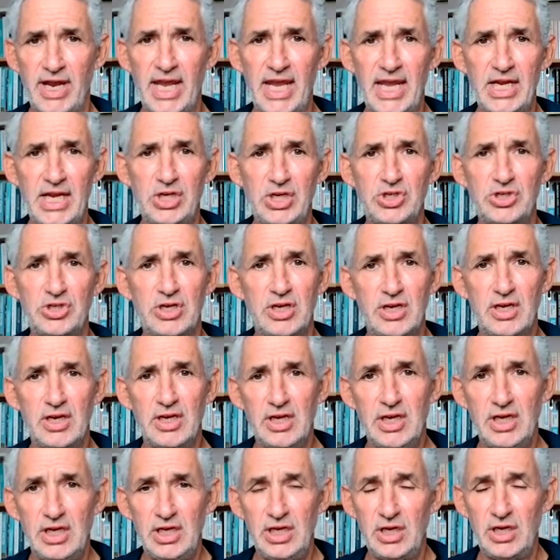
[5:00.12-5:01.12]
age.
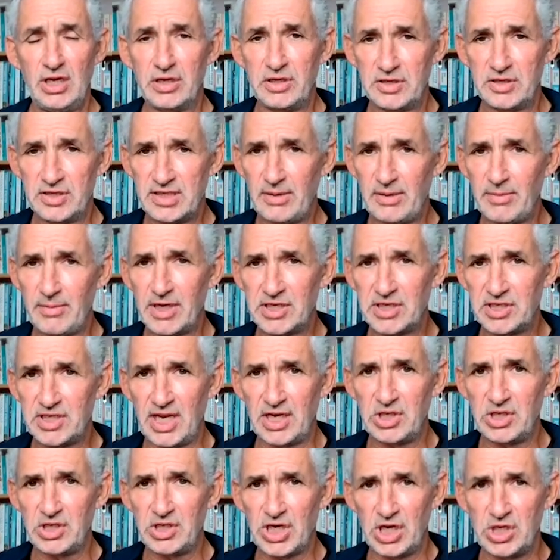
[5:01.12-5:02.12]
You can, to some
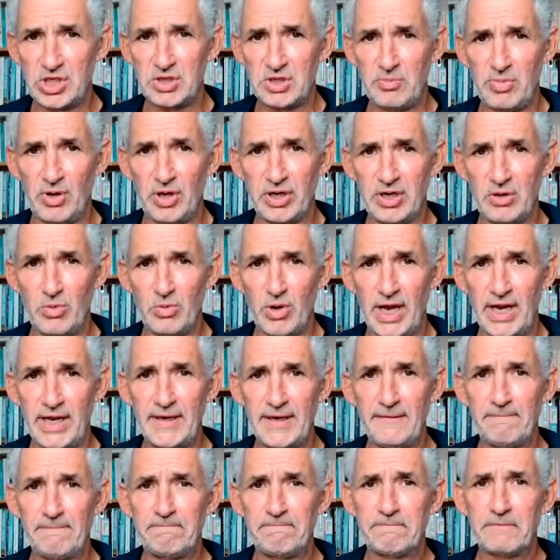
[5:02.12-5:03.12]
extent, change your body
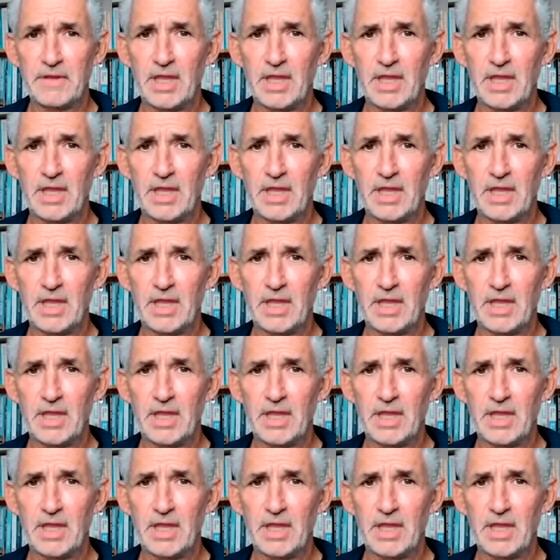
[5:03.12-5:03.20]
weight.